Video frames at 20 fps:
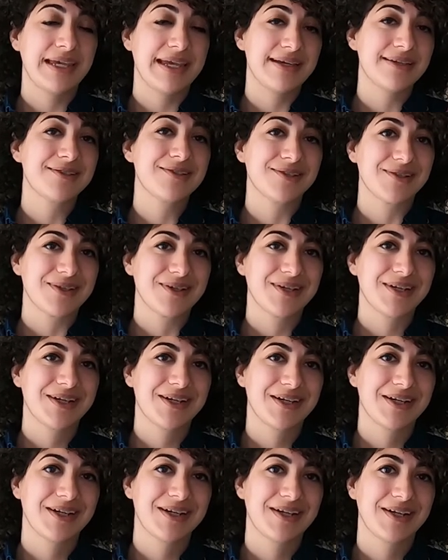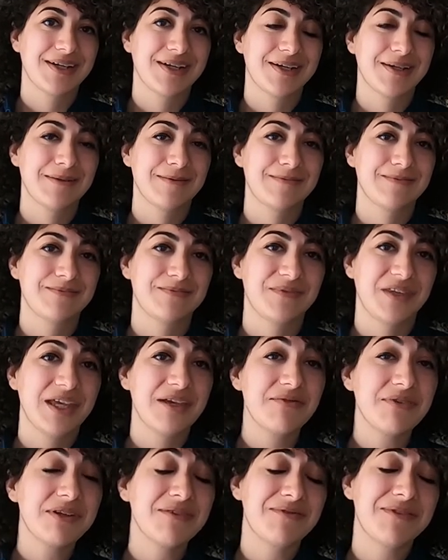the answer,
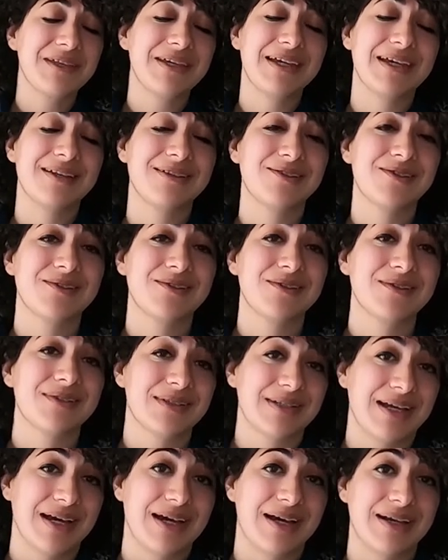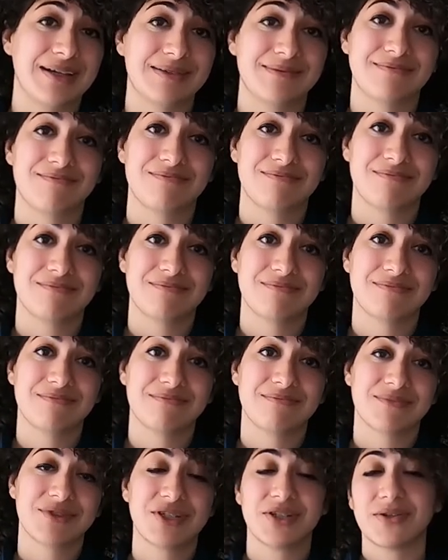even if the answer is not
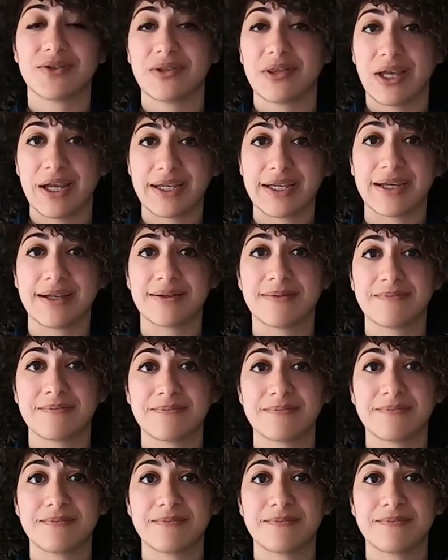to your liking.